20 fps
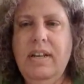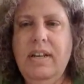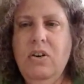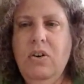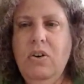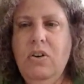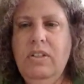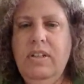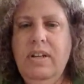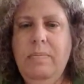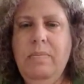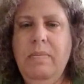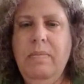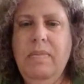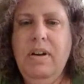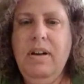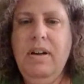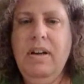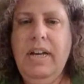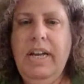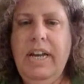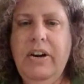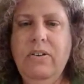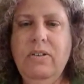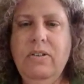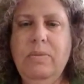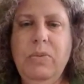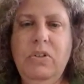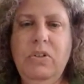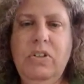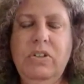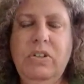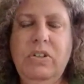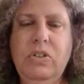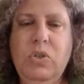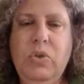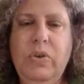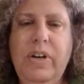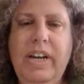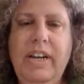I call them uh, arid
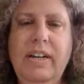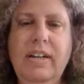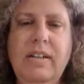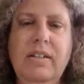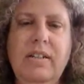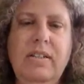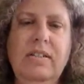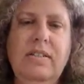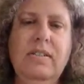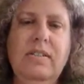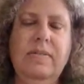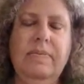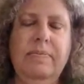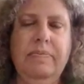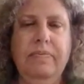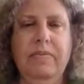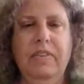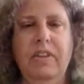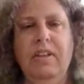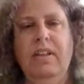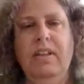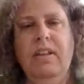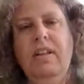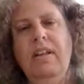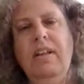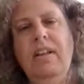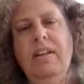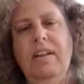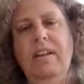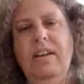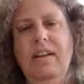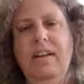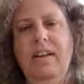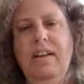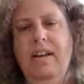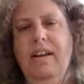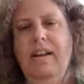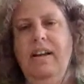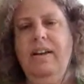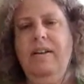monotone triangles.
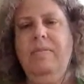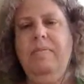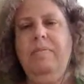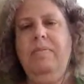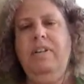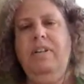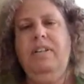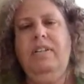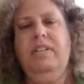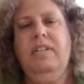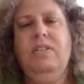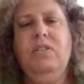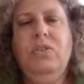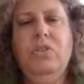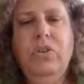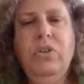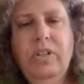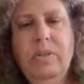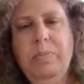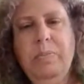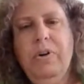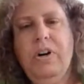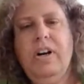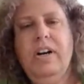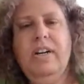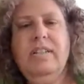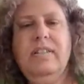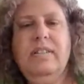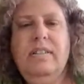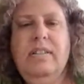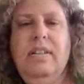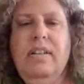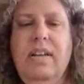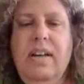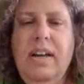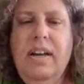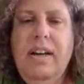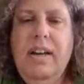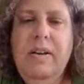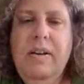Um, in the third part,
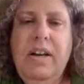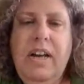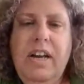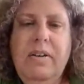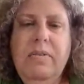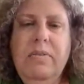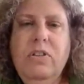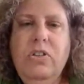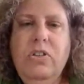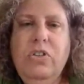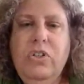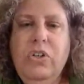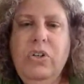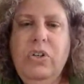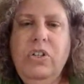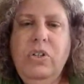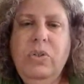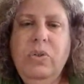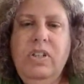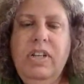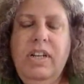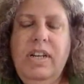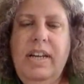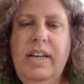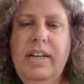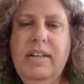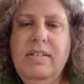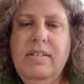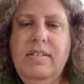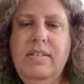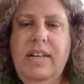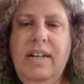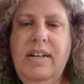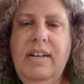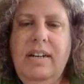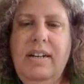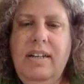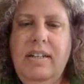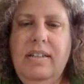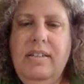uh, I will show you the
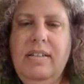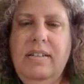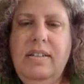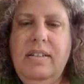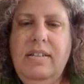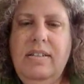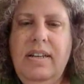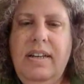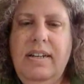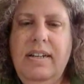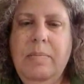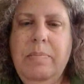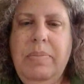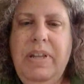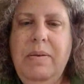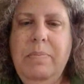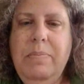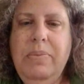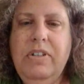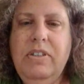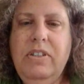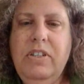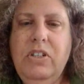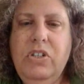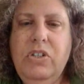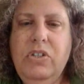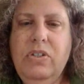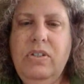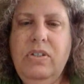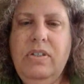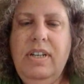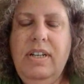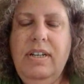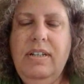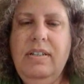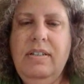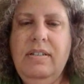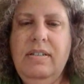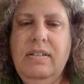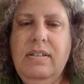extended descending plane partitions,
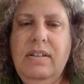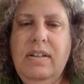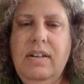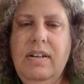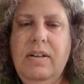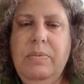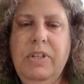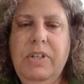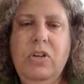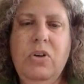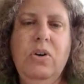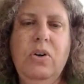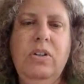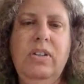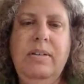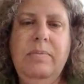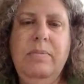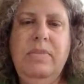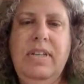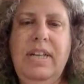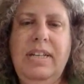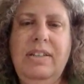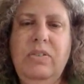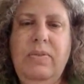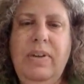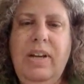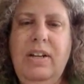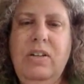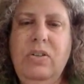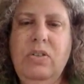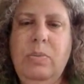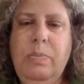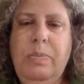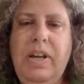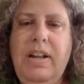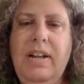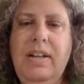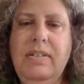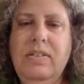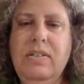and uh, we call them
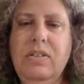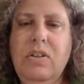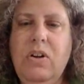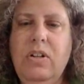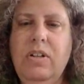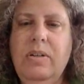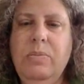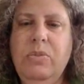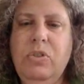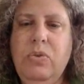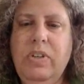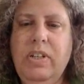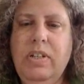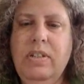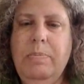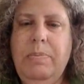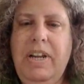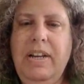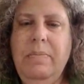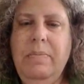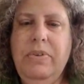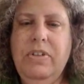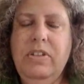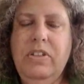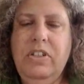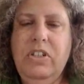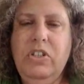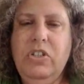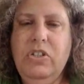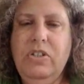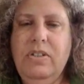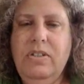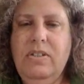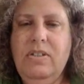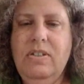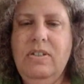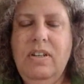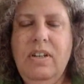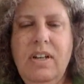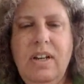set-valued balanced column strict plane
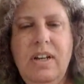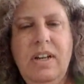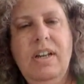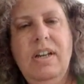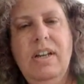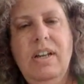partitions.